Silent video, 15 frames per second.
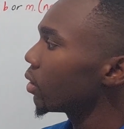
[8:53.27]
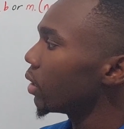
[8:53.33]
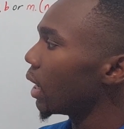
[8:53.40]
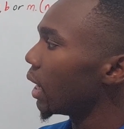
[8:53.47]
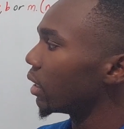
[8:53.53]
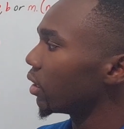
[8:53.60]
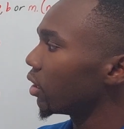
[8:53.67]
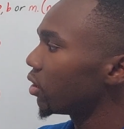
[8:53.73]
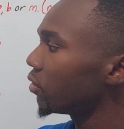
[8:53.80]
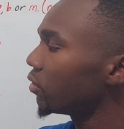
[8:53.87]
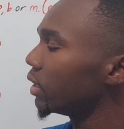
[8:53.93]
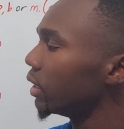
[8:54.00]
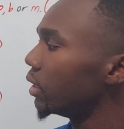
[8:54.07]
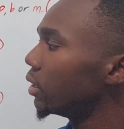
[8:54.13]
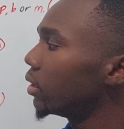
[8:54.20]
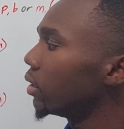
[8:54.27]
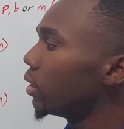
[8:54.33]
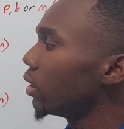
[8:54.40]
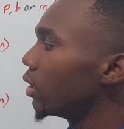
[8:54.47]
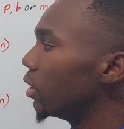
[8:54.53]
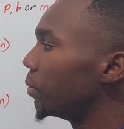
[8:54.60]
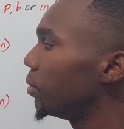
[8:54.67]
And 3.
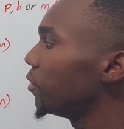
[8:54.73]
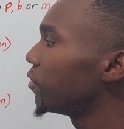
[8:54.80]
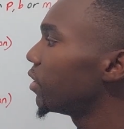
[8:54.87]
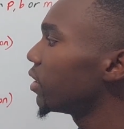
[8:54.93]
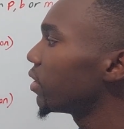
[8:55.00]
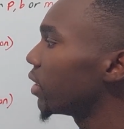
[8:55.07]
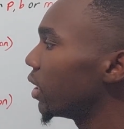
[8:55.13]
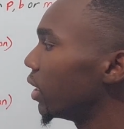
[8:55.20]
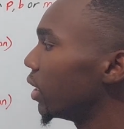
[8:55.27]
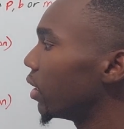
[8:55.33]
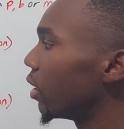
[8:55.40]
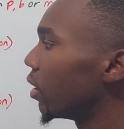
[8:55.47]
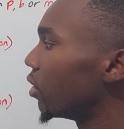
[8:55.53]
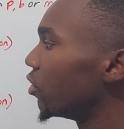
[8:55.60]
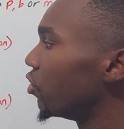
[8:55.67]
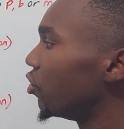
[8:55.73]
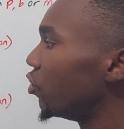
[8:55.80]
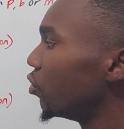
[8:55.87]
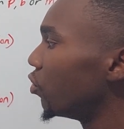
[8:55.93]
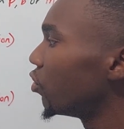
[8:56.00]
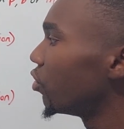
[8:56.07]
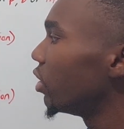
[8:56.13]
The prefix IR is
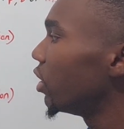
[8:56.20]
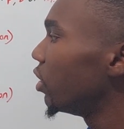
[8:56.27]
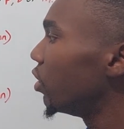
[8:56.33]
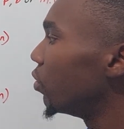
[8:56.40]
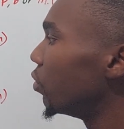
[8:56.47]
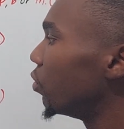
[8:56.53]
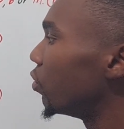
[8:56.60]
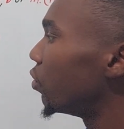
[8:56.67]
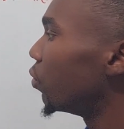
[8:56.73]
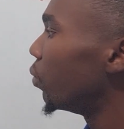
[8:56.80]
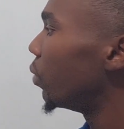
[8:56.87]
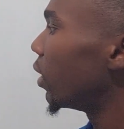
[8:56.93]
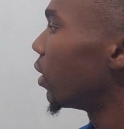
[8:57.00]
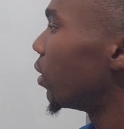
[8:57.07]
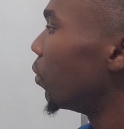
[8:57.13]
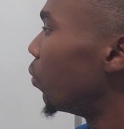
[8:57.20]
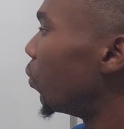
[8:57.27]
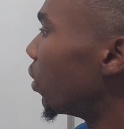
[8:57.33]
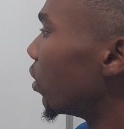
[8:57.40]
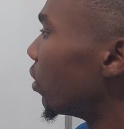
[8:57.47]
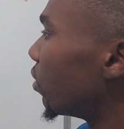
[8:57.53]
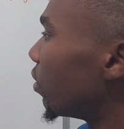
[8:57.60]
usually used with
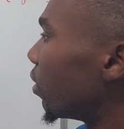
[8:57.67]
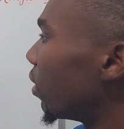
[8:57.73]
words